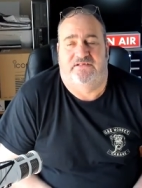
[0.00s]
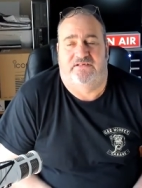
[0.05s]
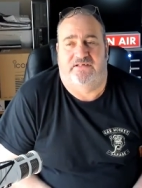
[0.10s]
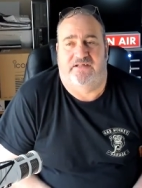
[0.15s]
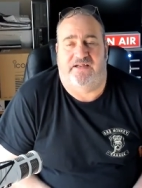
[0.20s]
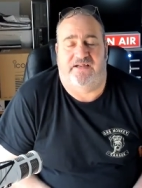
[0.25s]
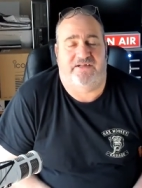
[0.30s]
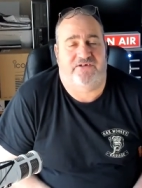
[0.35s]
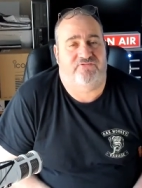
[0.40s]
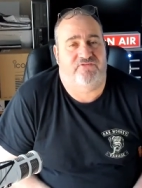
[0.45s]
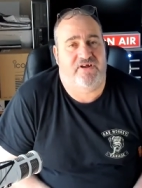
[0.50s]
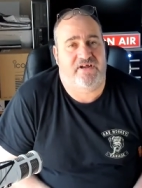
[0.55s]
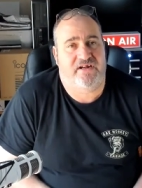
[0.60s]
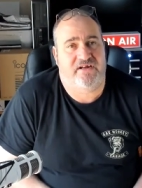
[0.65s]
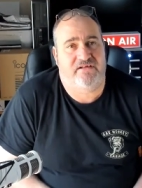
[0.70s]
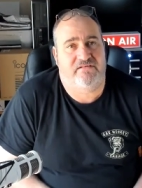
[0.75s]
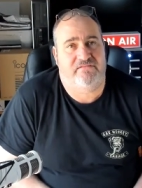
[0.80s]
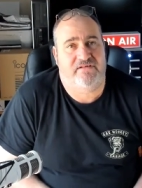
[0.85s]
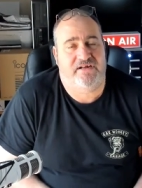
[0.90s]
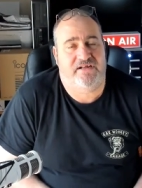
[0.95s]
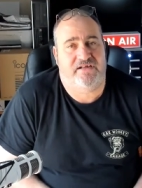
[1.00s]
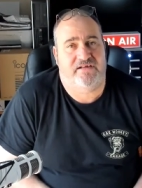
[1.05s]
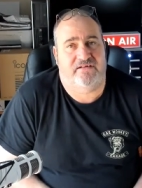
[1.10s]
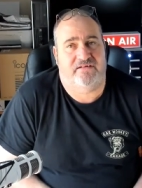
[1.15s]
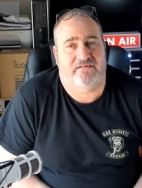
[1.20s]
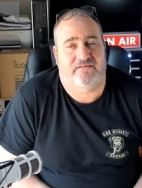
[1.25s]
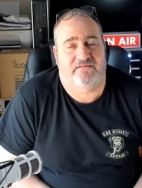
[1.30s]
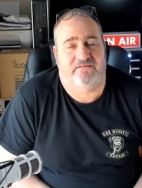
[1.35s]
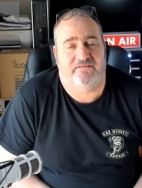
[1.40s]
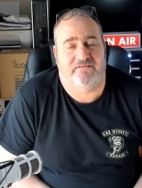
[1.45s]
It's radio, isn't it?
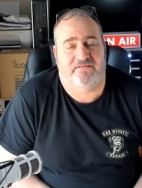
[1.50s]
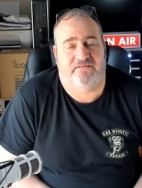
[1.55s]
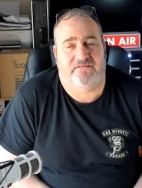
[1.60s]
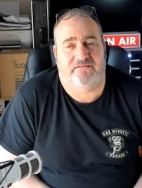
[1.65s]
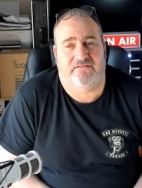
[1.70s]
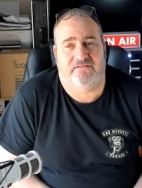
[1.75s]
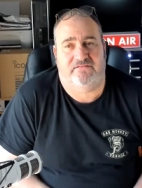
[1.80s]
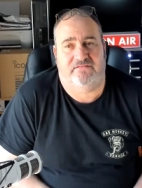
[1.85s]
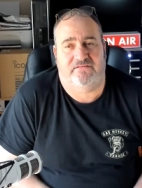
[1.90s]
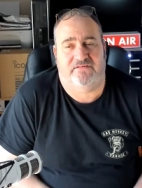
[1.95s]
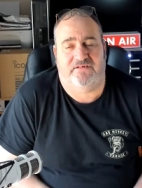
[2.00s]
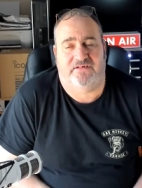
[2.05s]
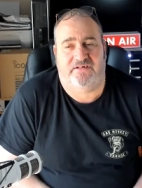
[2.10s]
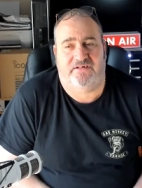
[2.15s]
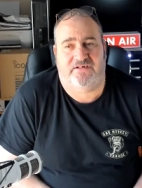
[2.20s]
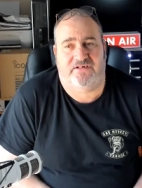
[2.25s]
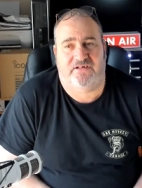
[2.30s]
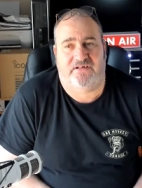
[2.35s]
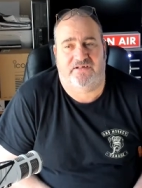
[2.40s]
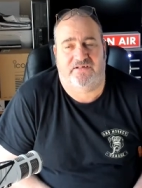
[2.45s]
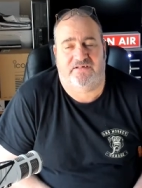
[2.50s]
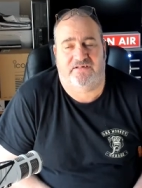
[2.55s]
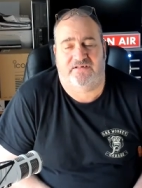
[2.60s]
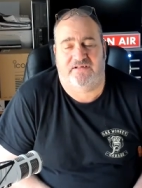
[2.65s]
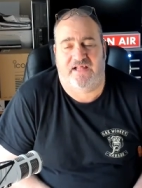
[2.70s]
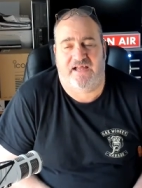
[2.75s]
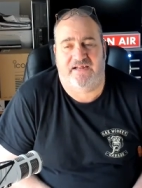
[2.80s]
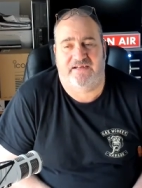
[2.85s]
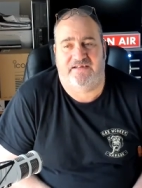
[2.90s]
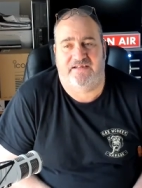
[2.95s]
You know, it's, it's
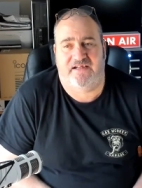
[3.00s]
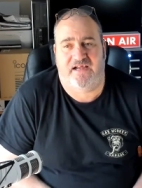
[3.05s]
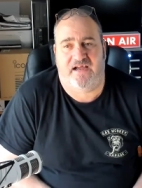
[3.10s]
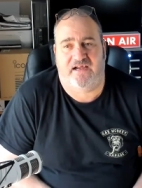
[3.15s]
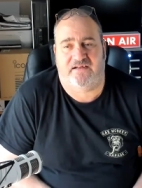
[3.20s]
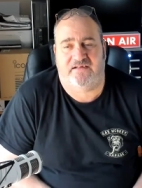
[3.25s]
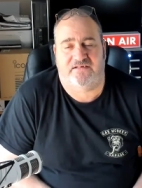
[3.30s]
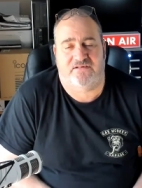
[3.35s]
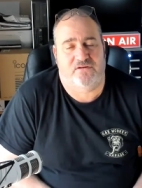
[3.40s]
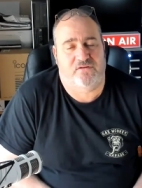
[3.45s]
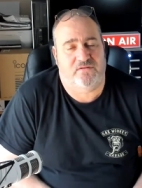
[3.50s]
like DX.